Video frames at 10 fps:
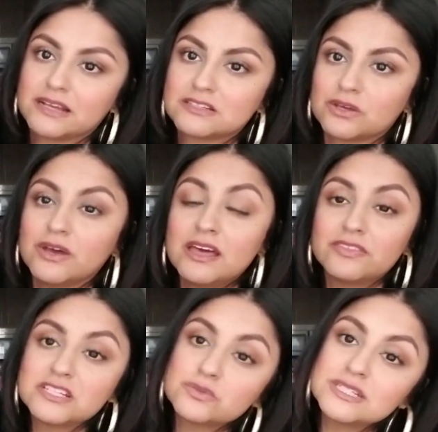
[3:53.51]
So
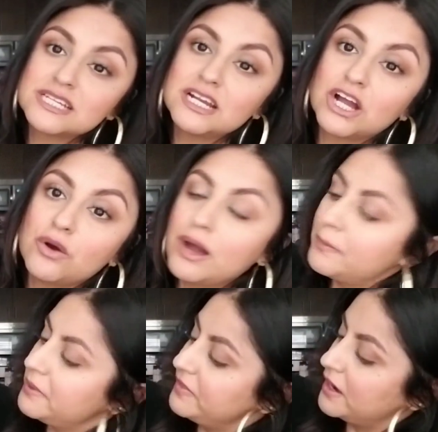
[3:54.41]
this one's gonna go up
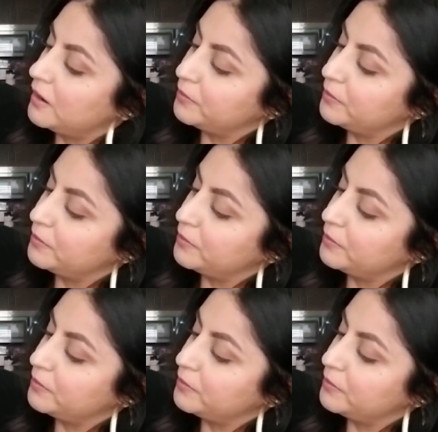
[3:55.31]
and then I'll